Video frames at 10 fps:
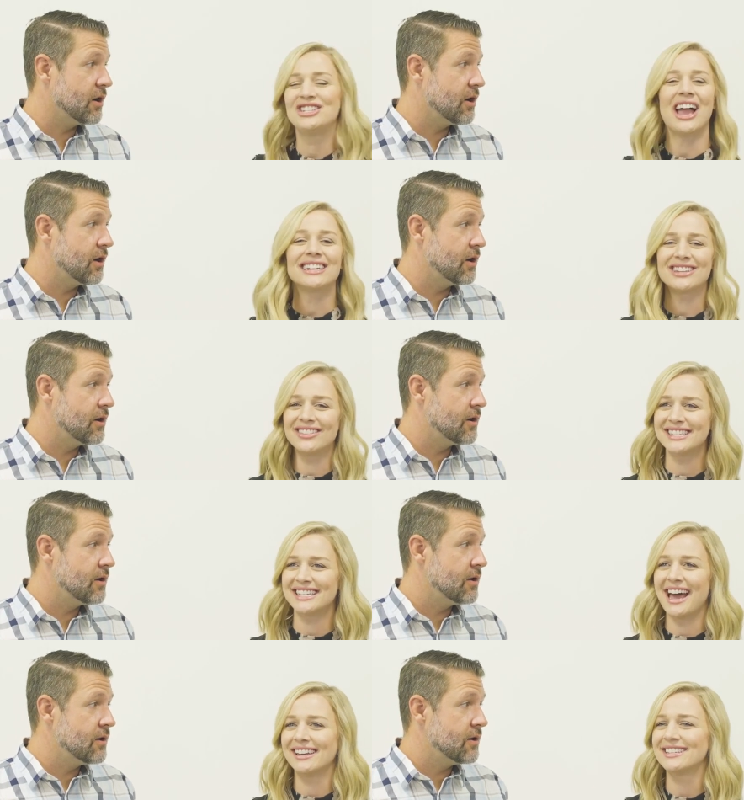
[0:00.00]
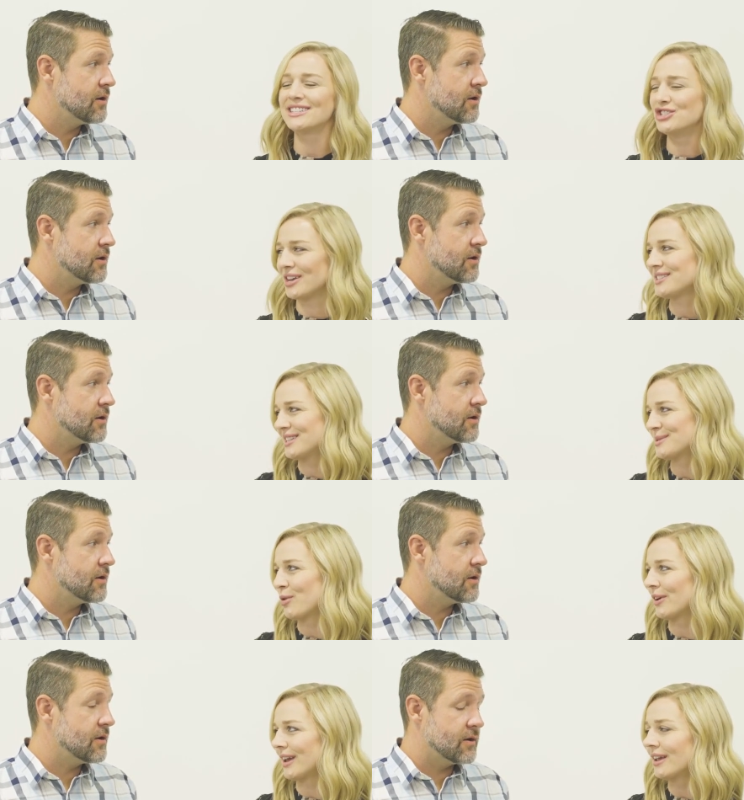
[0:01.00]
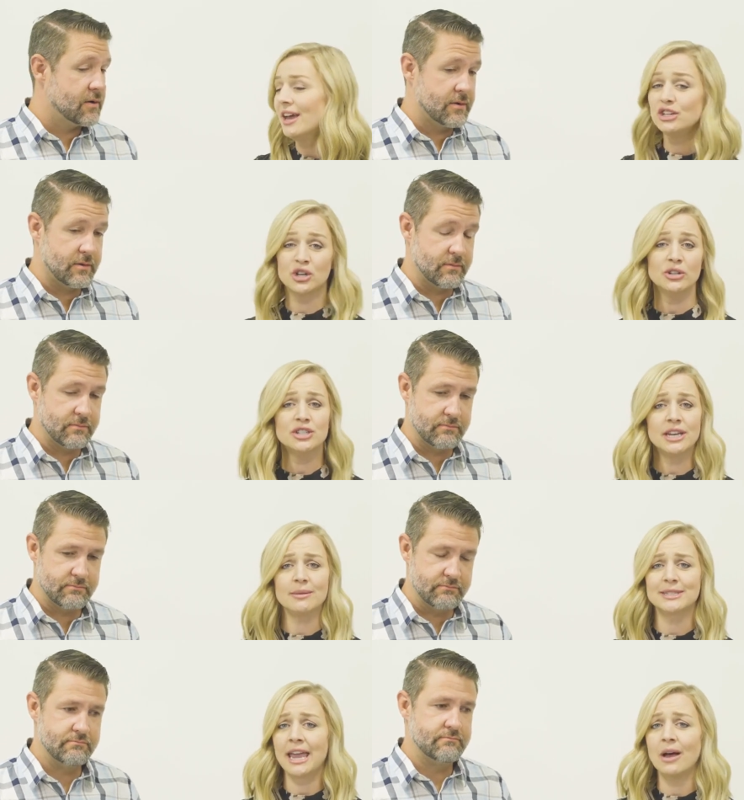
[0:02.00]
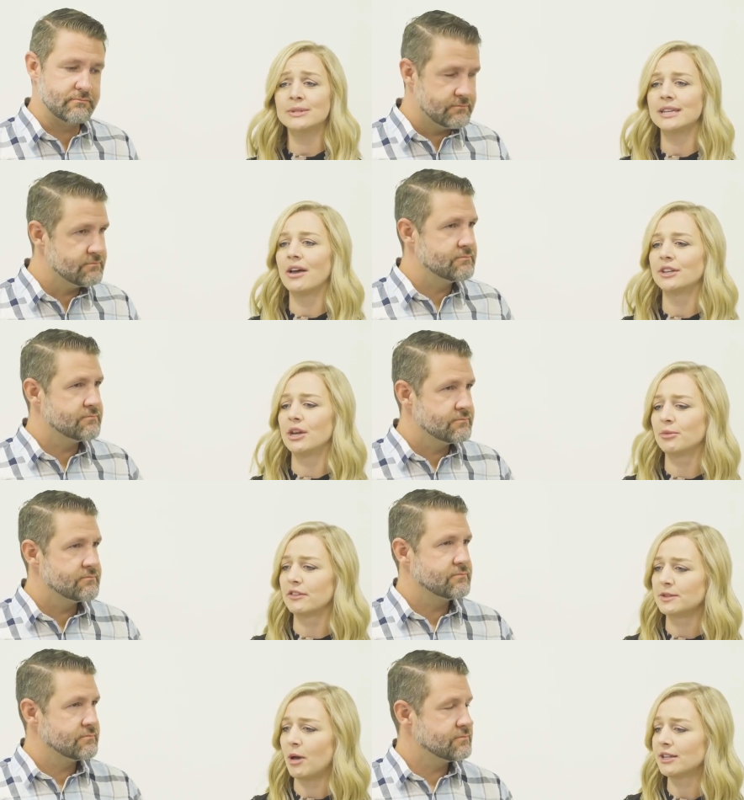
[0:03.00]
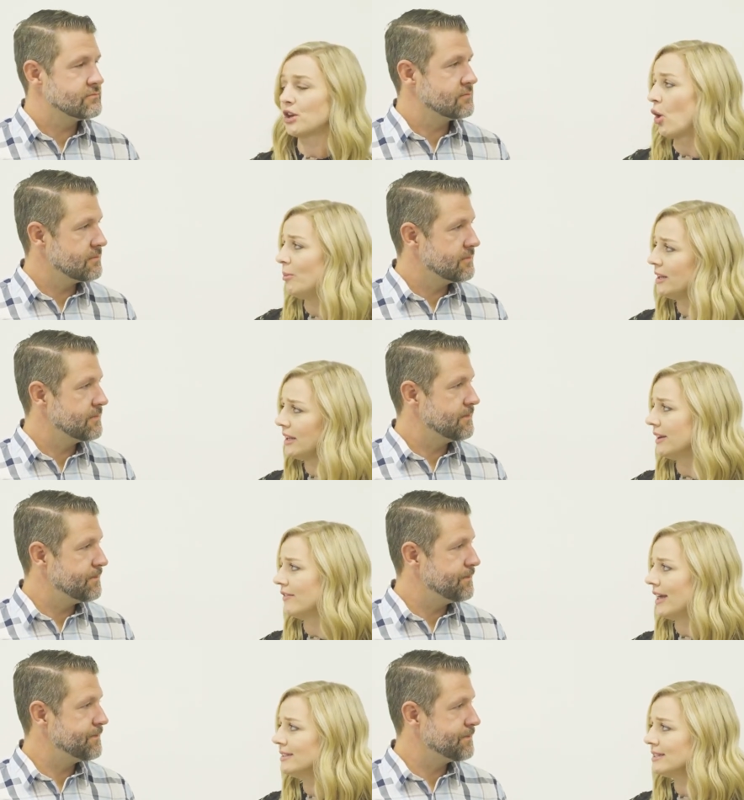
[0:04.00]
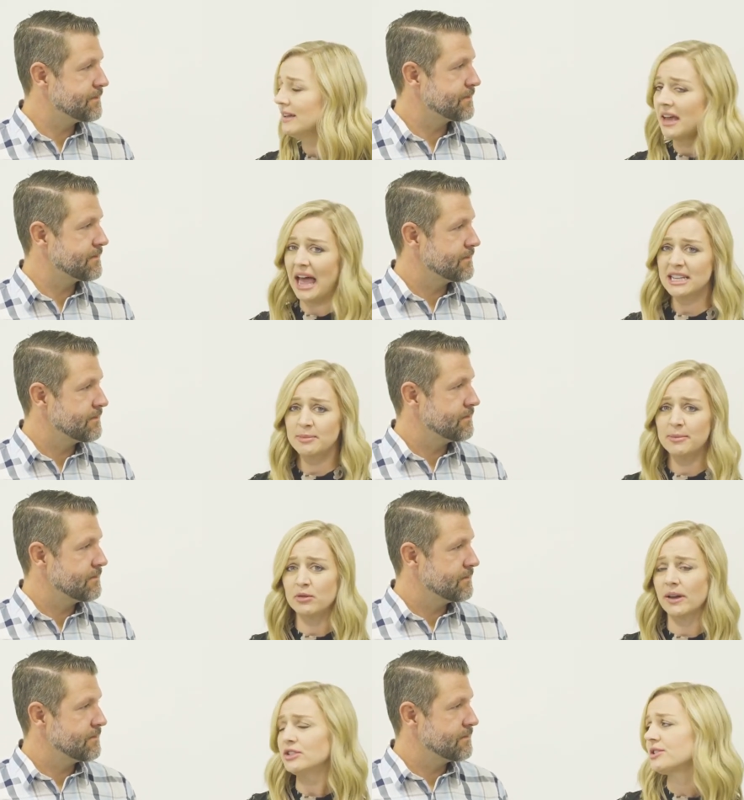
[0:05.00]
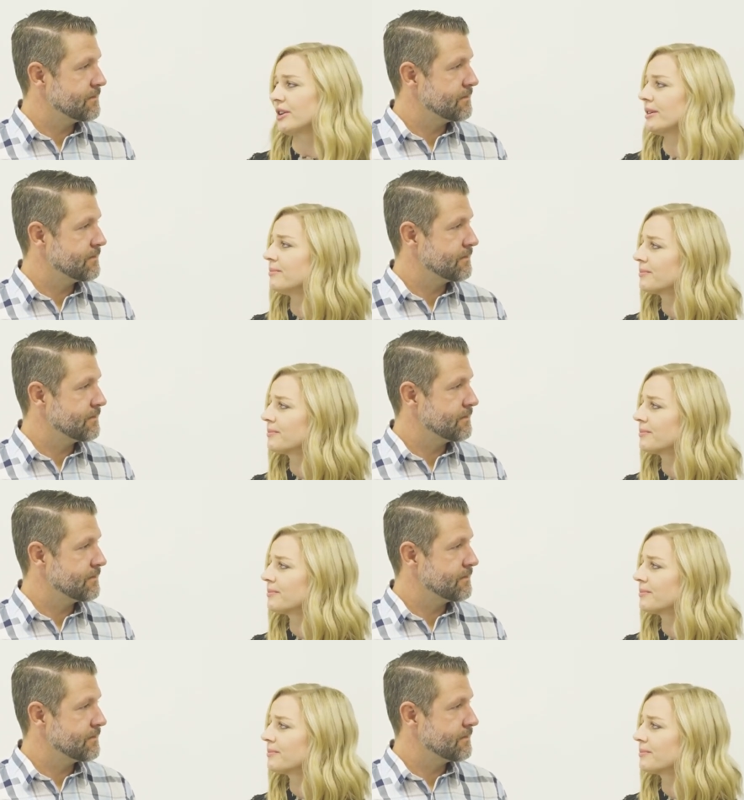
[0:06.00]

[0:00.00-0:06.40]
Speaker 1: Checked on the status just this morning. ChurchTeams counts down the number of spots open in an event as people register.